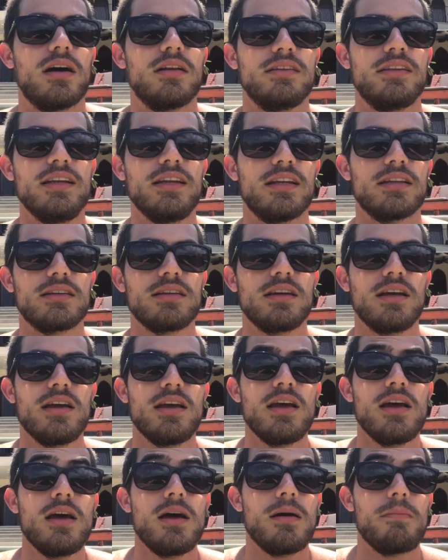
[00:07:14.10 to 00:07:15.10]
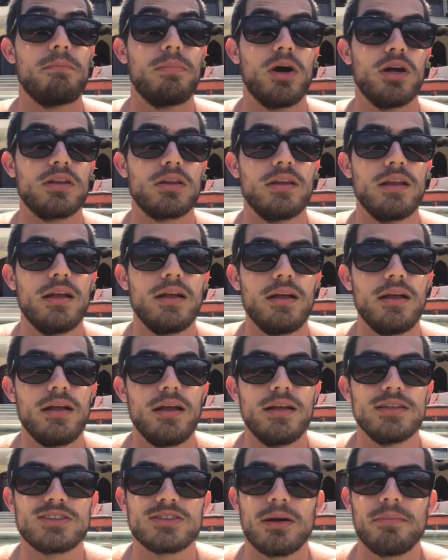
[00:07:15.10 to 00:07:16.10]
did it. But
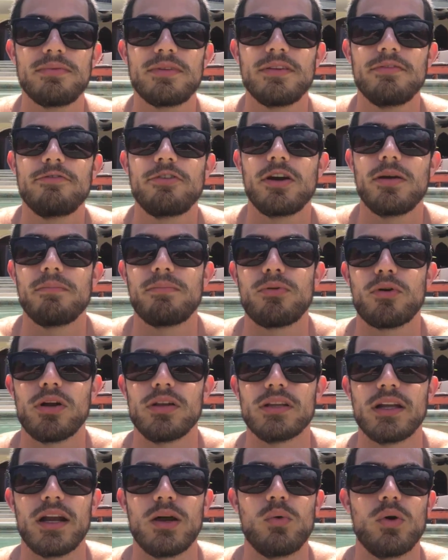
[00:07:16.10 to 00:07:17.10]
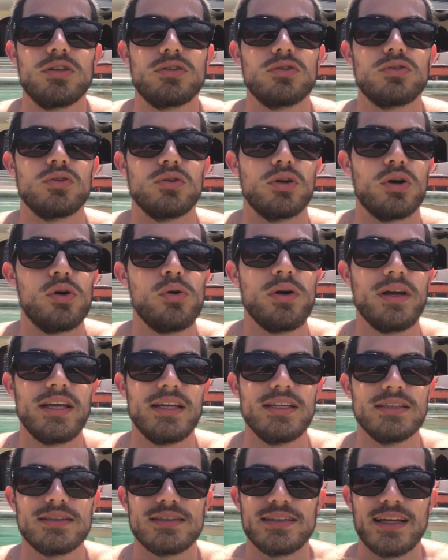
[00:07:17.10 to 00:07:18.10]
something very important that I want you to know
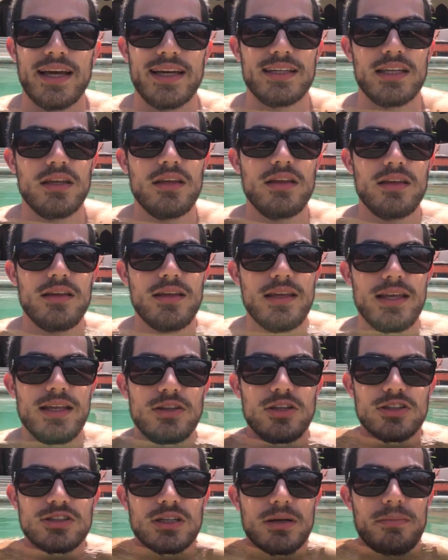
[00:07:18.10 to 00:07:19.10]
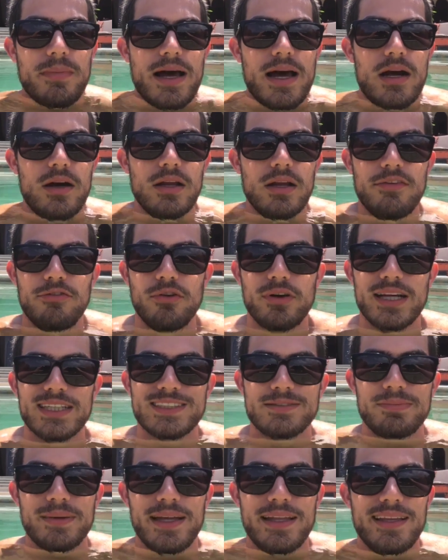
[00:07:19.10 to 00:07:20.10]
is that it doesn't matter if you can
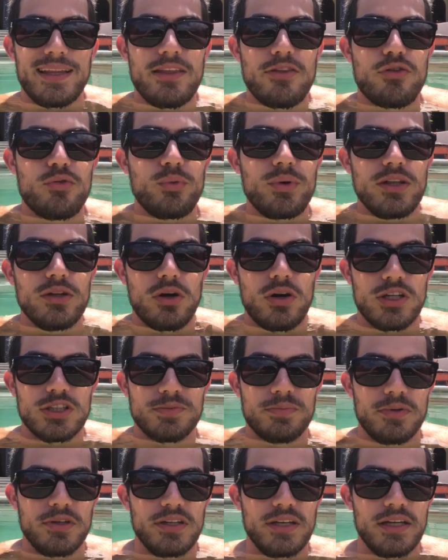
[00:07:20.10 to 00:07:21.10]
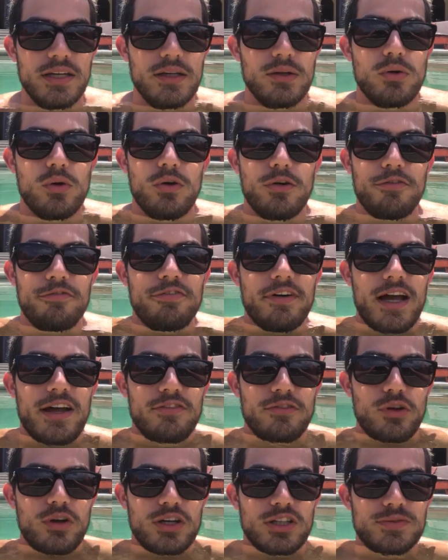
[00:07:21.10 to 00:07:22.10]
spend $3 per day or
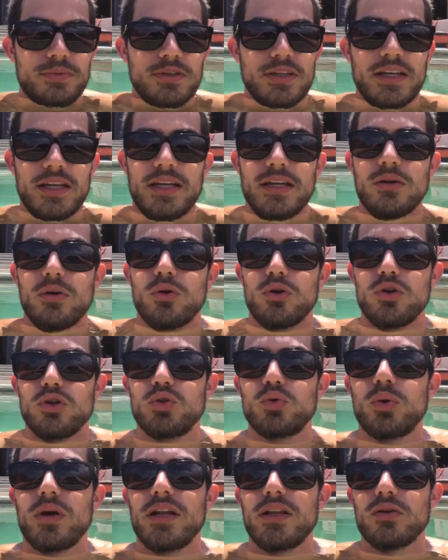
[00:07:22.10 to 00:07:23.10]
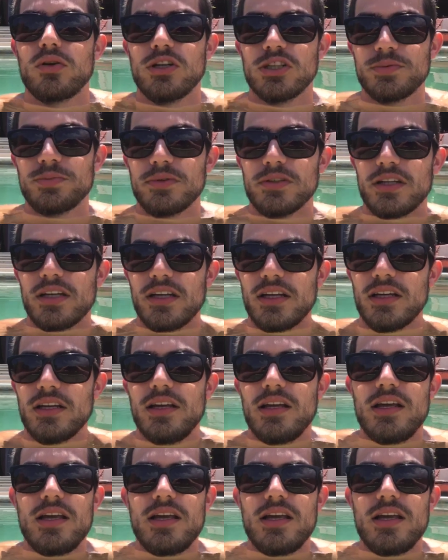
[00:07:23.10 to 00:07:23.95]
$5 per day or $20 per day.